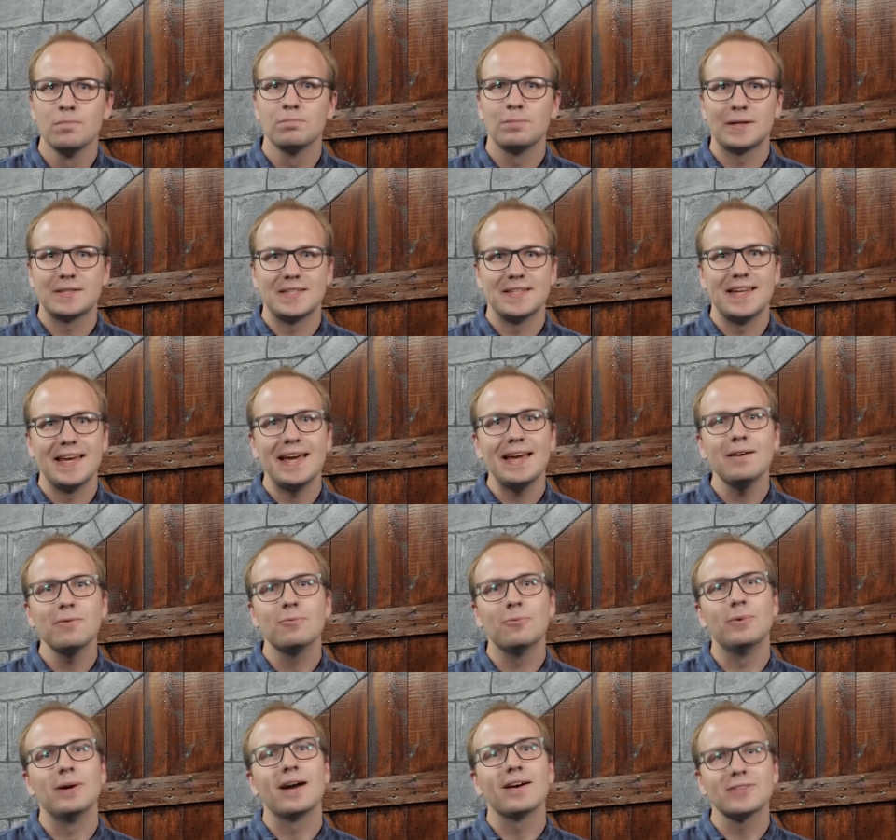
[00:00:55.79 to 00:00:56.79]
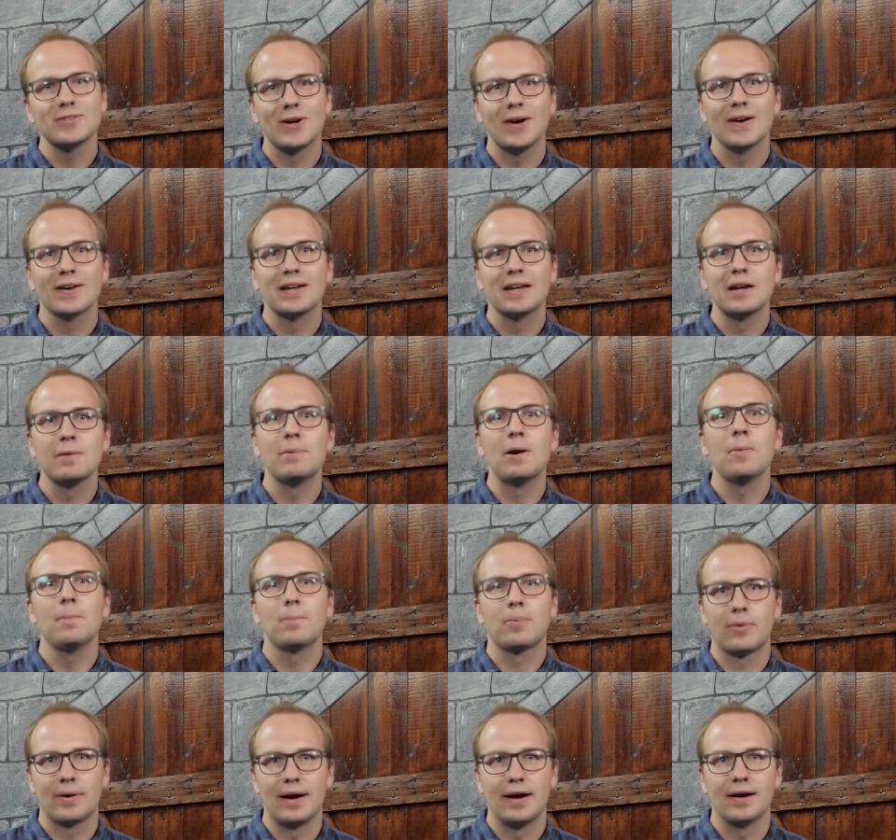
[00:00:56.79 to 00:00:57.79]
But today, we are talking about
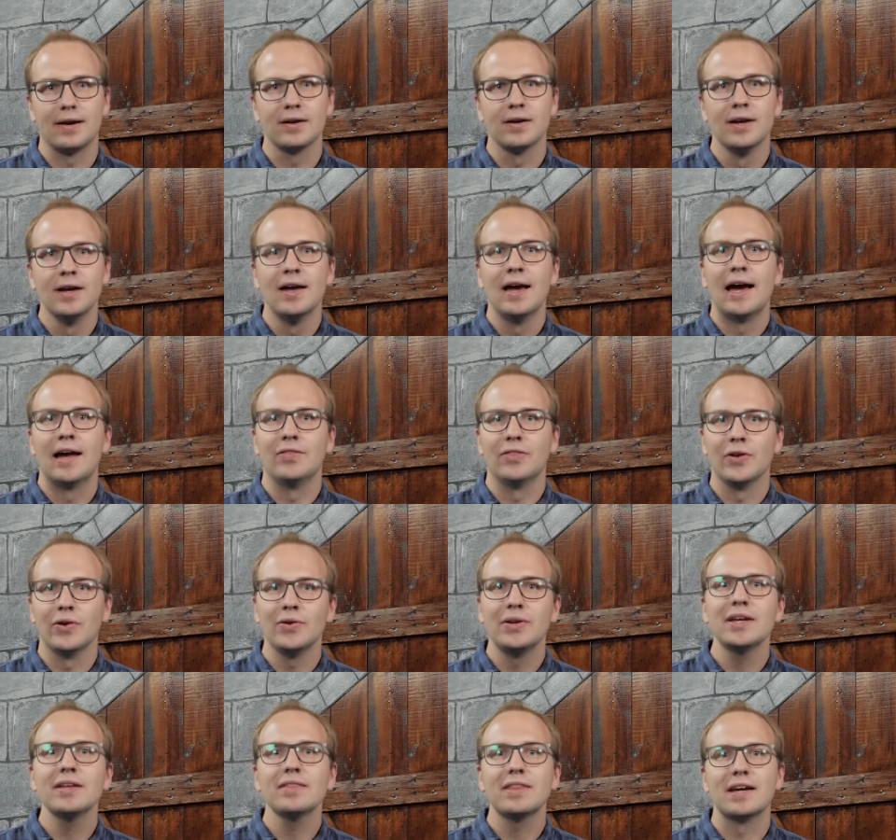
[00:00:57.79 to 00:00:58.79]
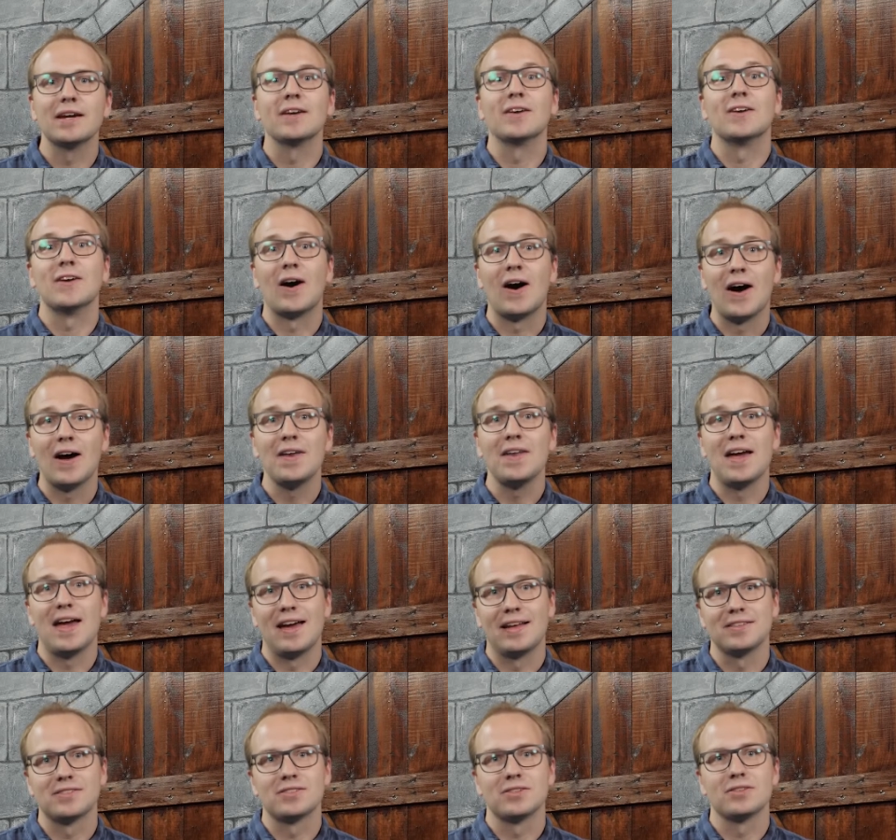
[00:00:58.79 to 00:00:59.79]
prayer and learning that God
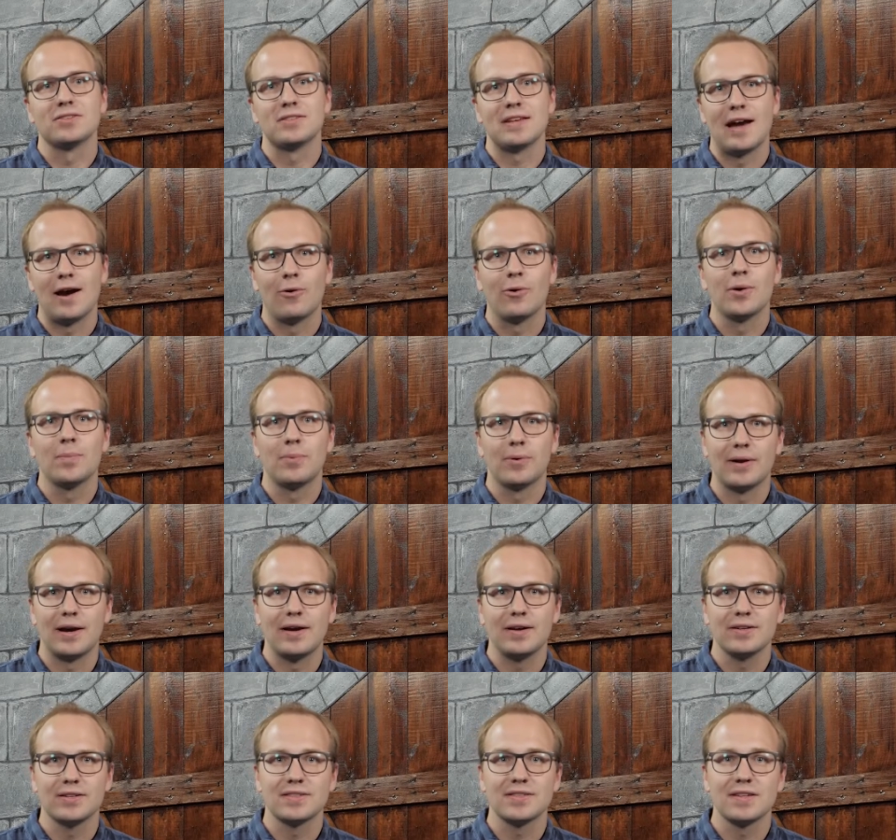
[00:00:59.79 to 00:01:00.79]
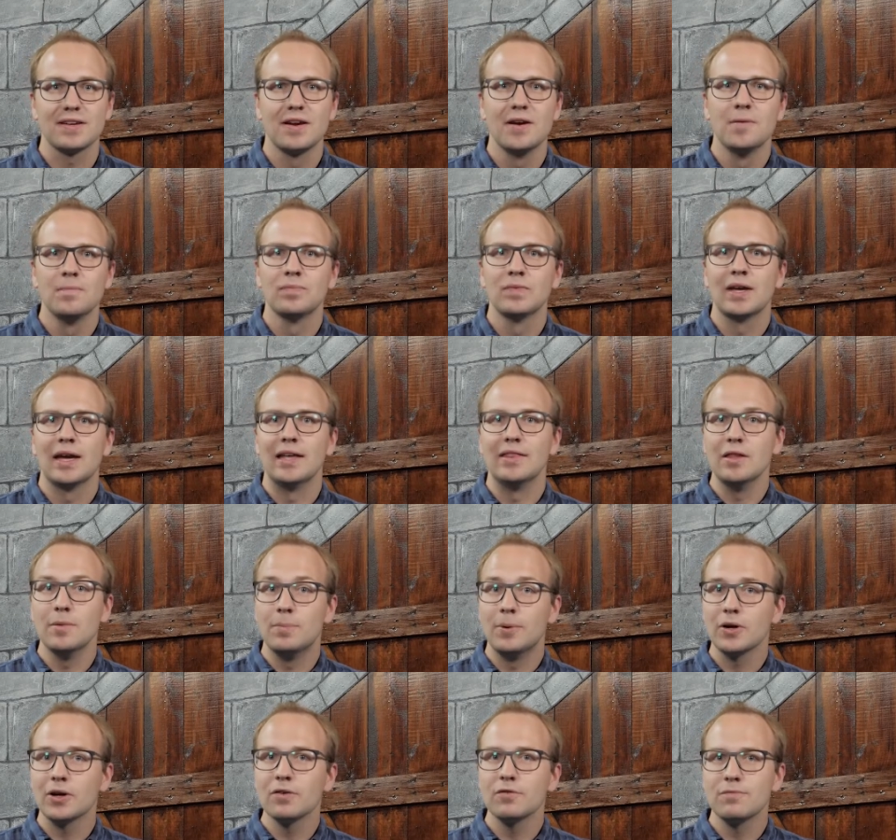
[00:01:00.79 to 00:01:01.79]
answers our prayers. In the
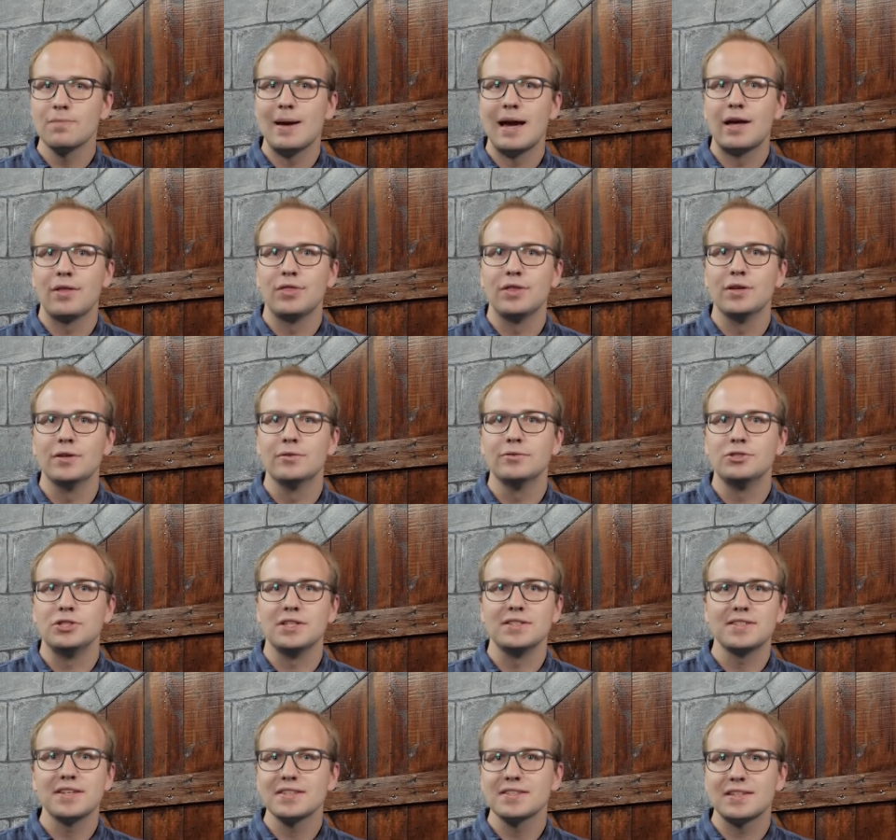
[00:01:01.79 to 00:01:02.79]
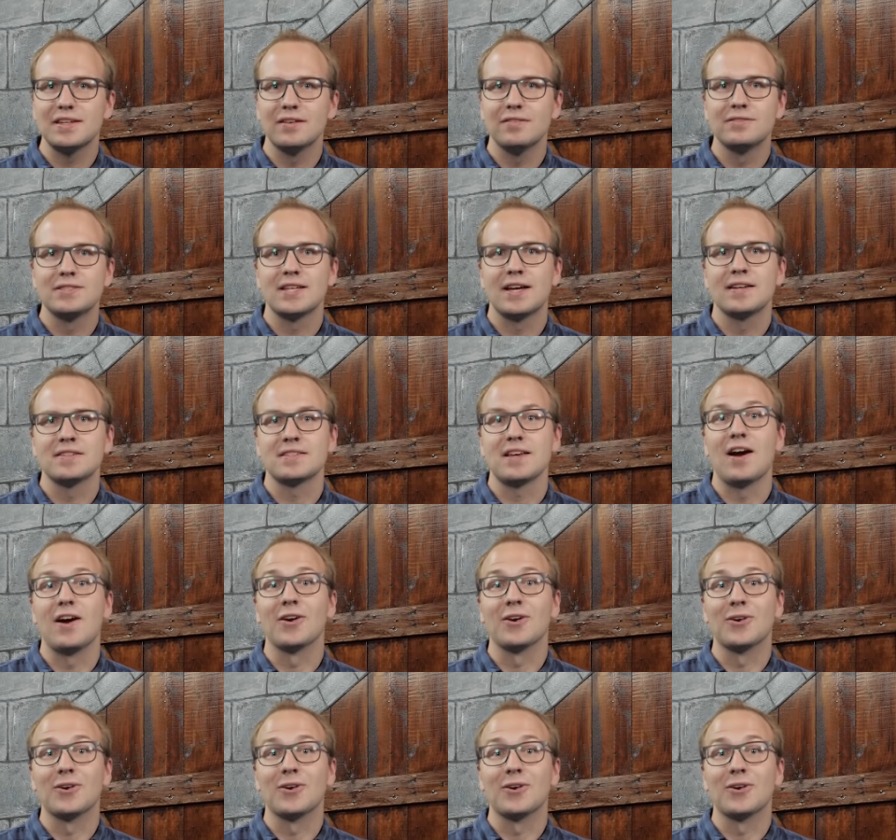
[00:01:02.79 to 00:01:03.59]
book of Matthew, Jesus gives us a